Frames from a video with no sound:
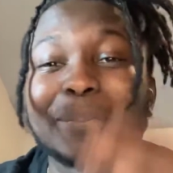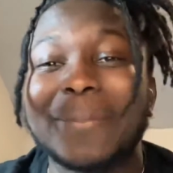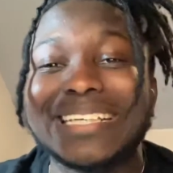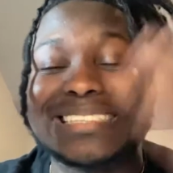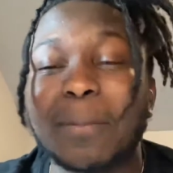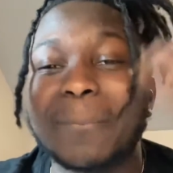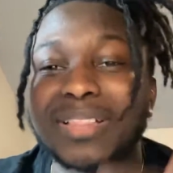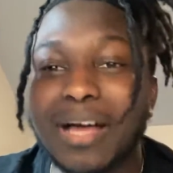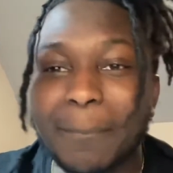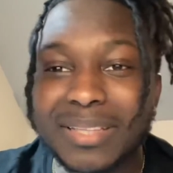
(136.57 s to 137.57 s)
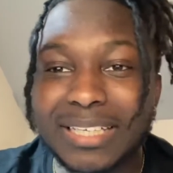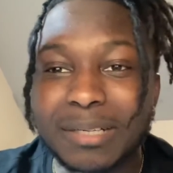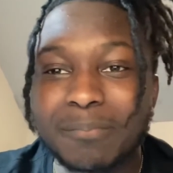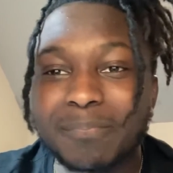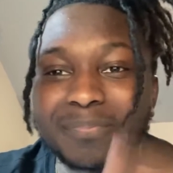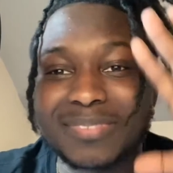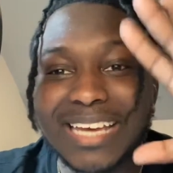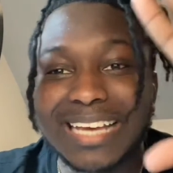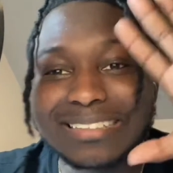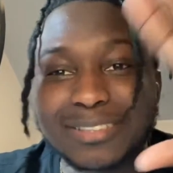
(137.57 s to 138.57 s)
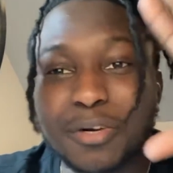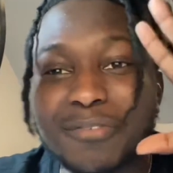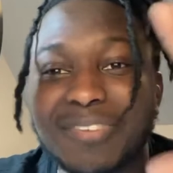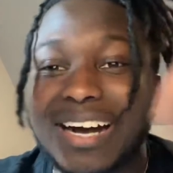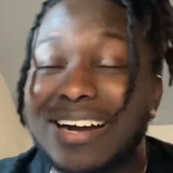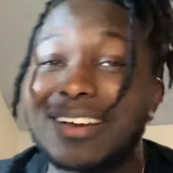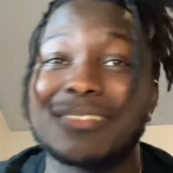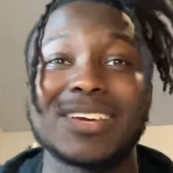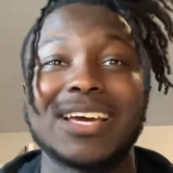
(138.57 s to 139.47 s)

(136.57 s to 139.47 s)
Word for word: Mason Plumlee. That's your five.